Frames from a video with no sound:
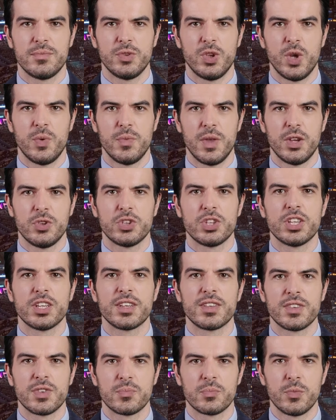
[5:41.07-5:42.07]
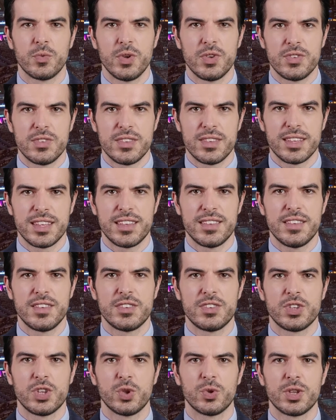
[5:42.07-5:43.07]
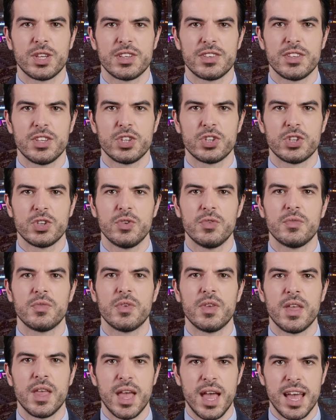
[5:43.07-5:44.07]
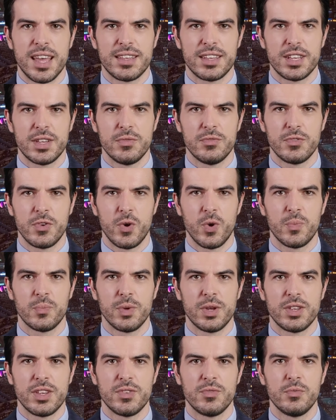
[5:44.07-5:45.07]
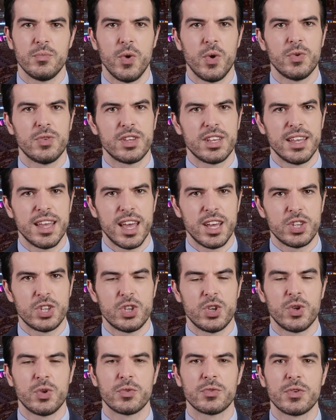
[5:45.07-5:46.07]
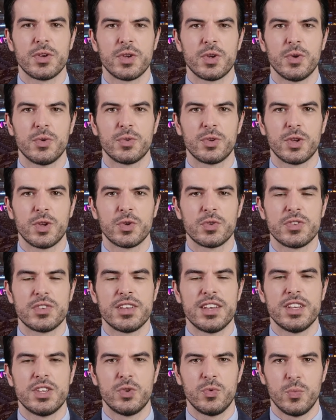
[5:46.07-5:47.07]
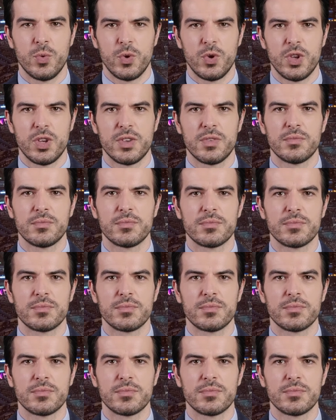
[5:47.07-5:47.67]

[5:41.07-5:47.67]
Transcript: Corruption in sports is a serious issue, and the involvement of multinational criminal groups is worrying.